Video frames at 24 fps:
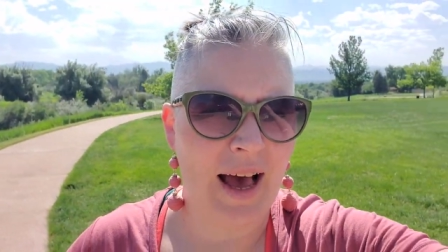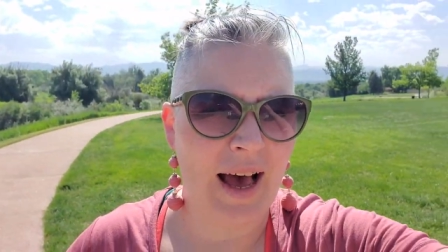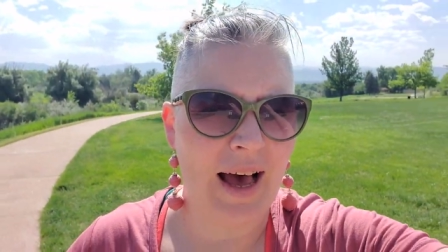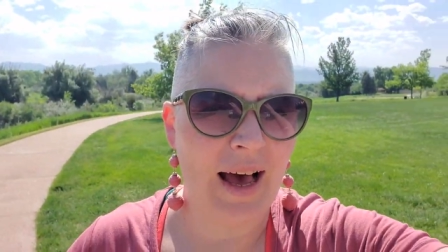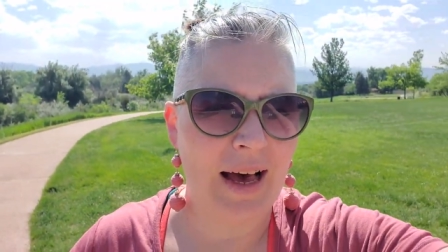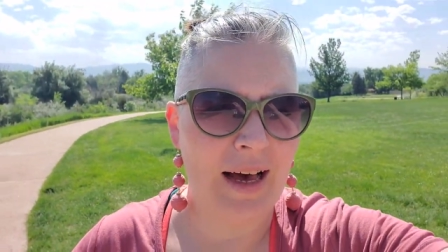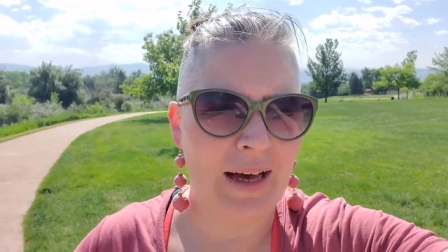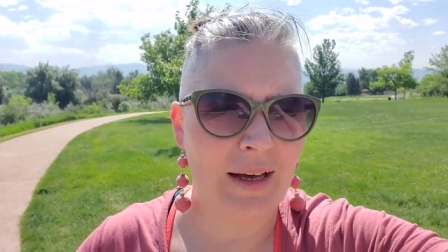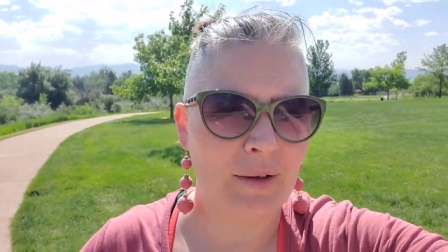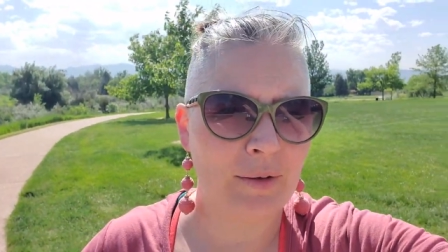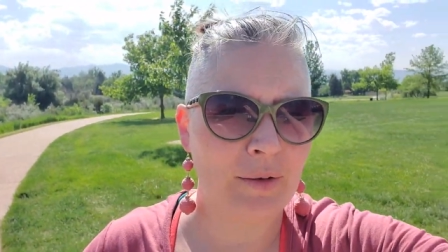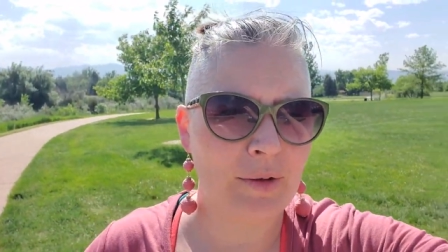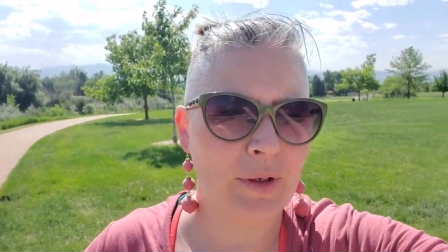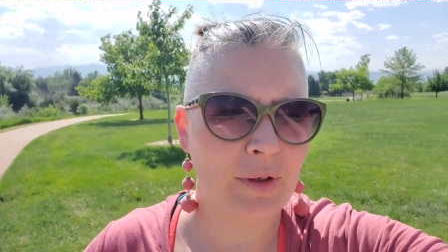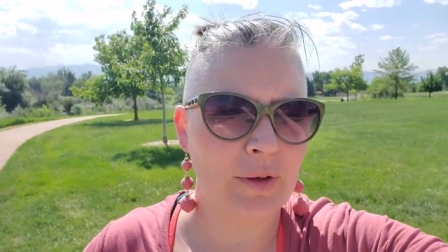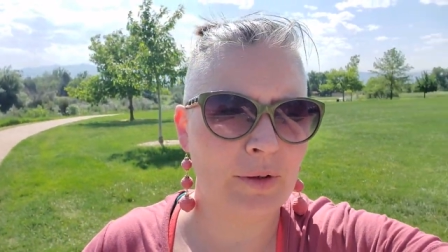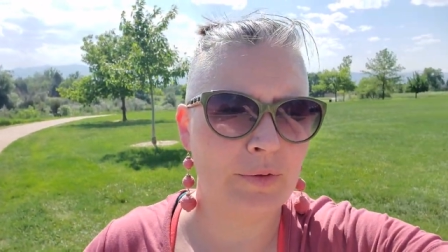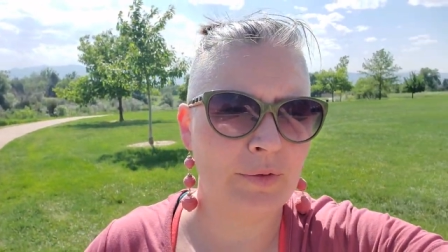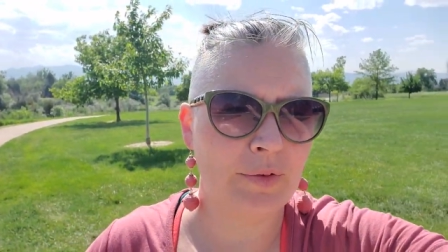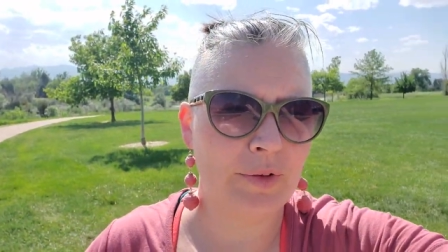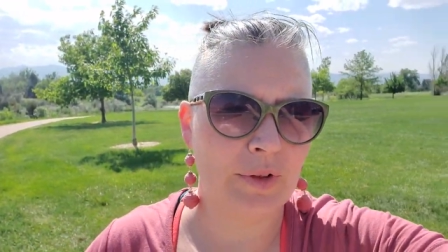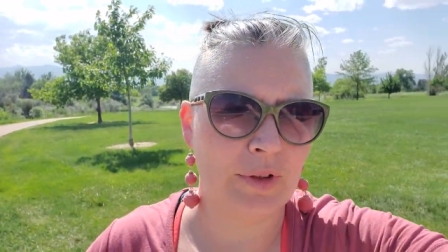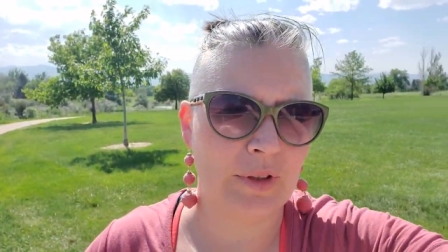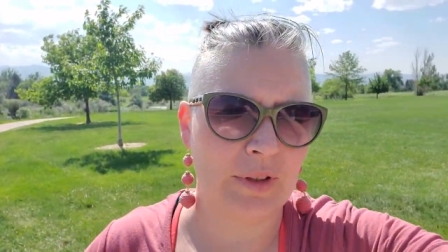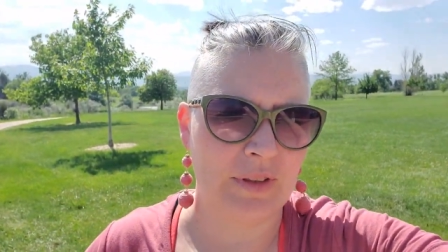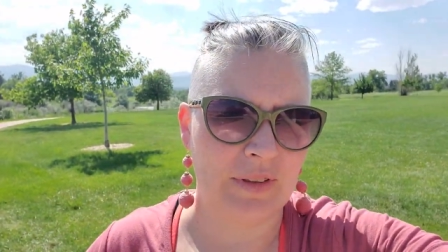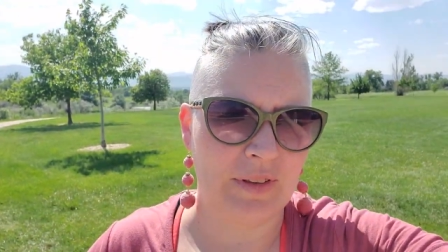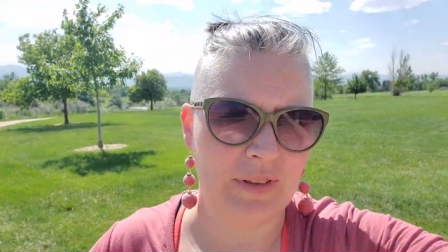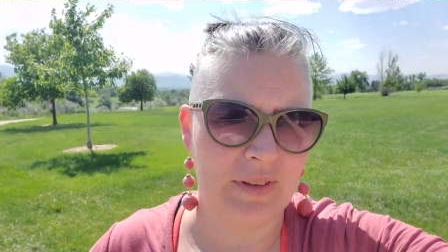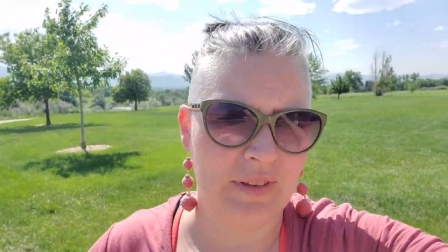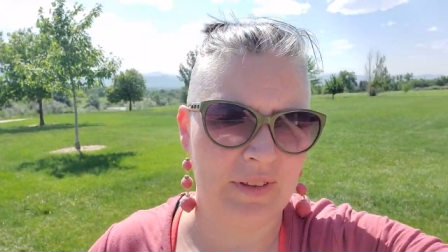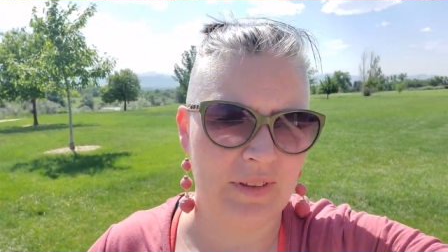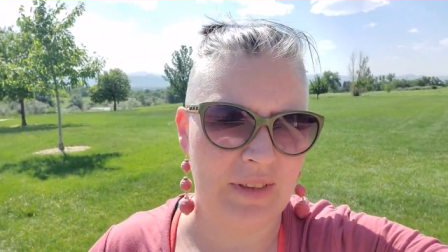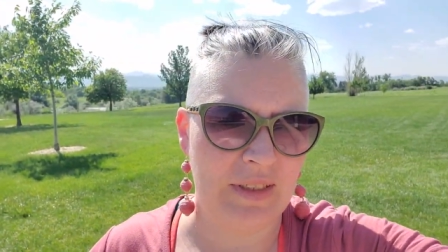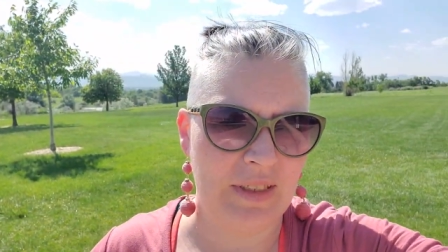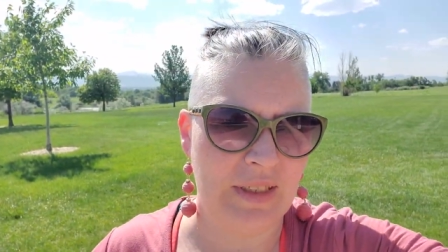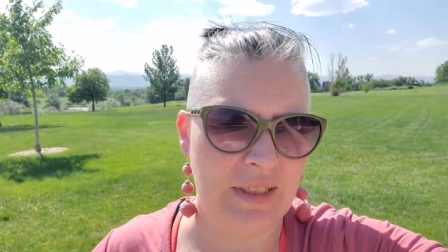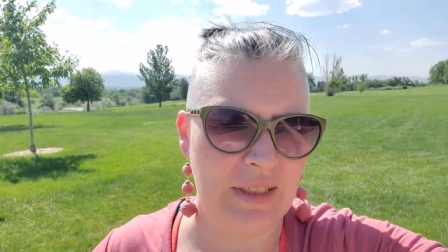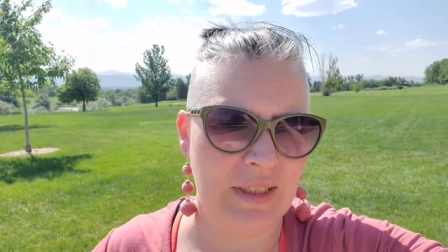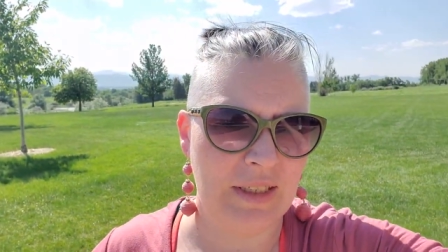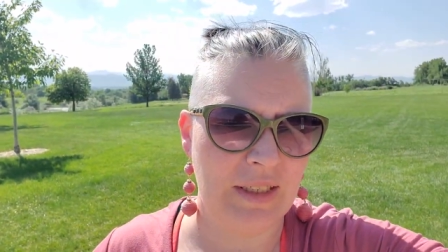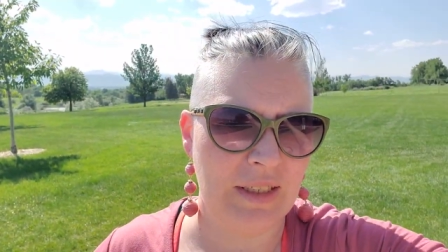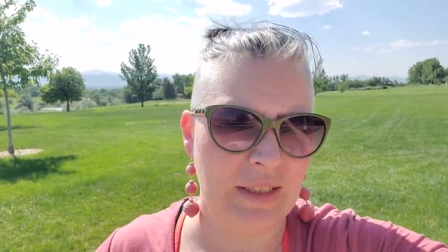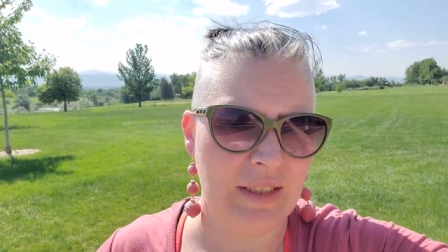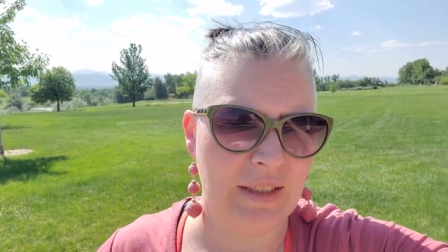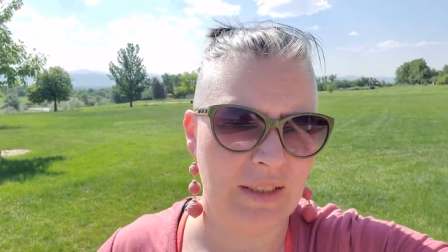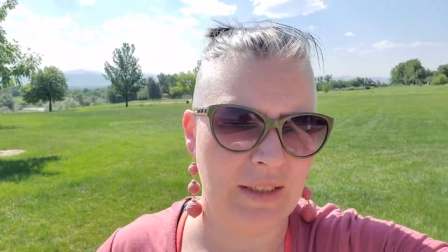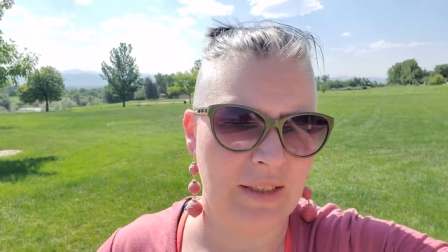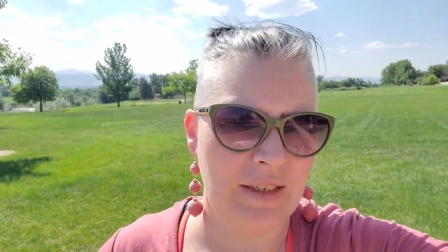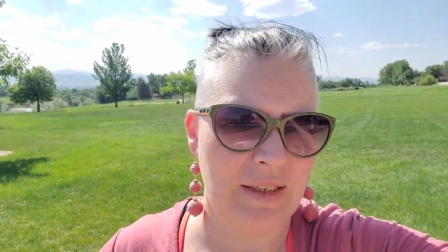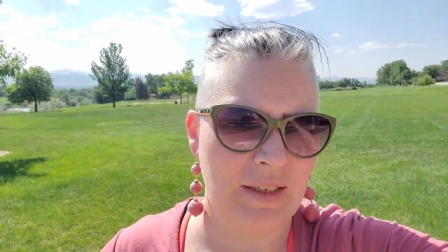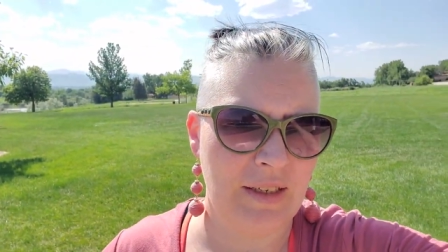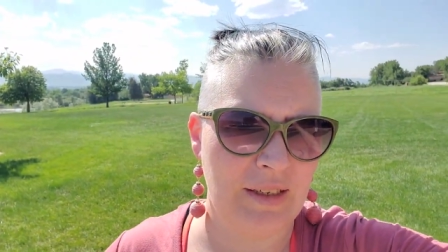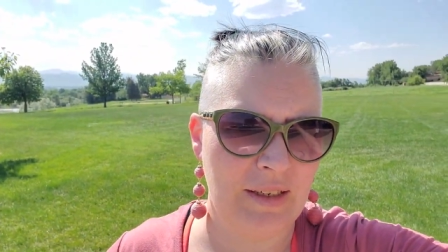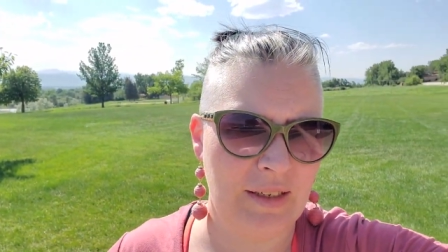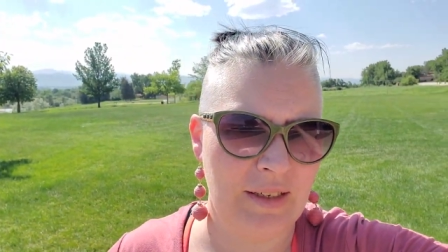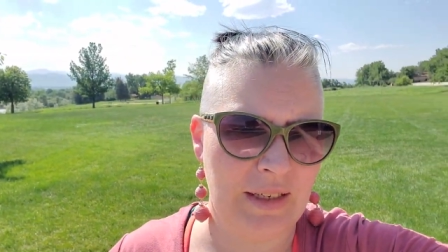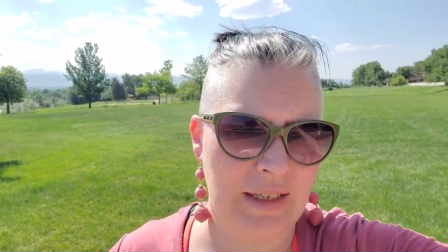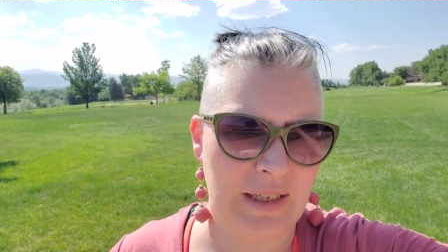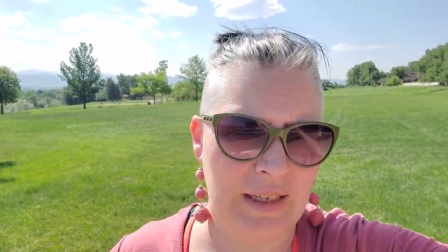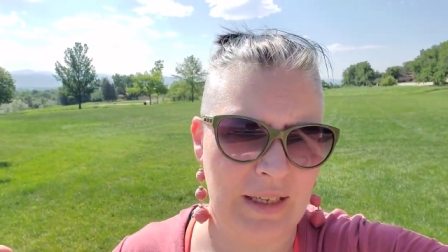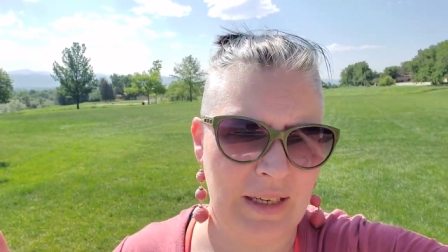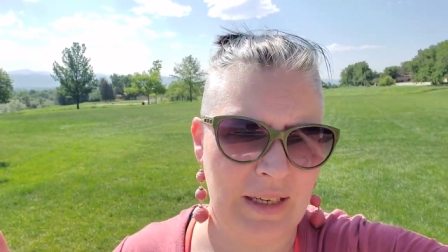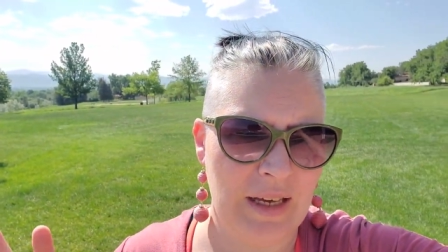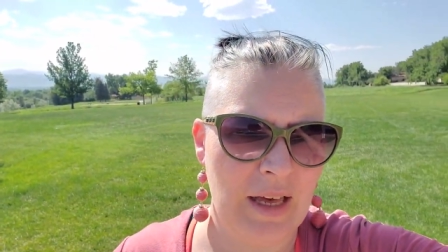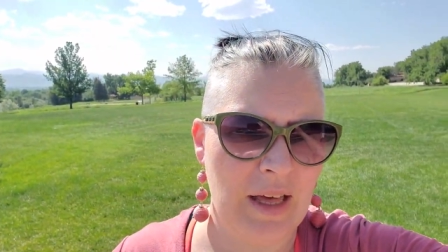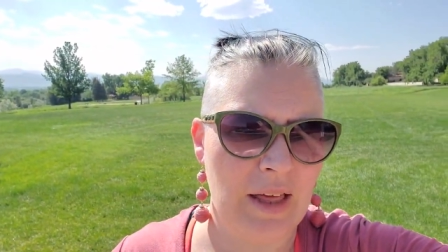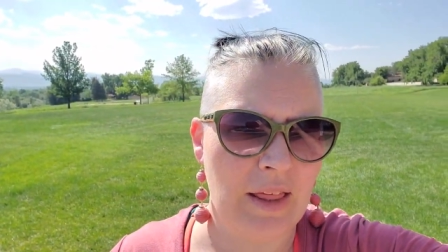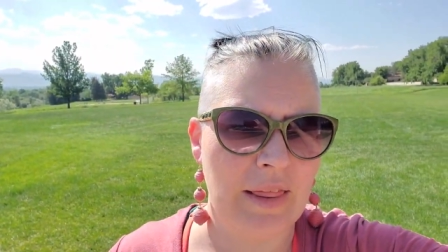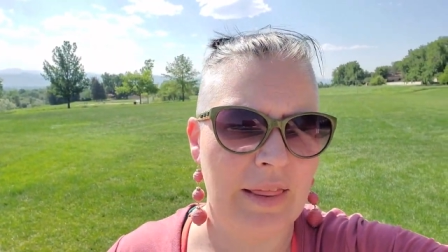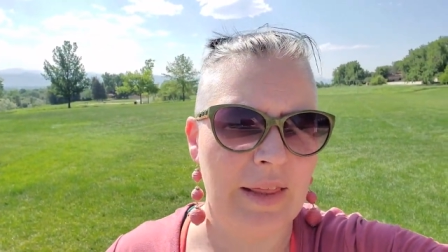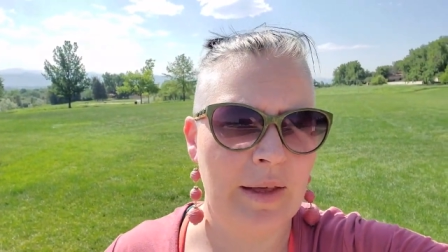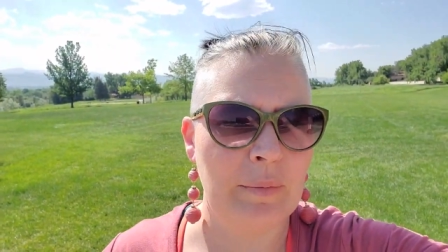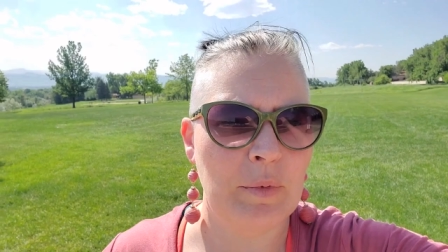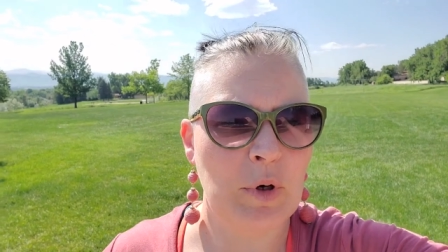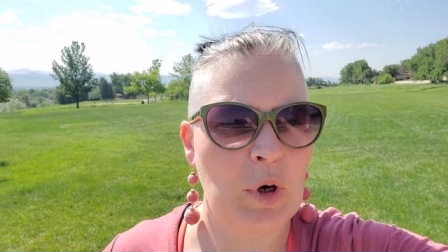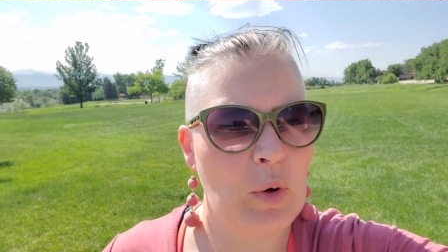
I don't know if you can see them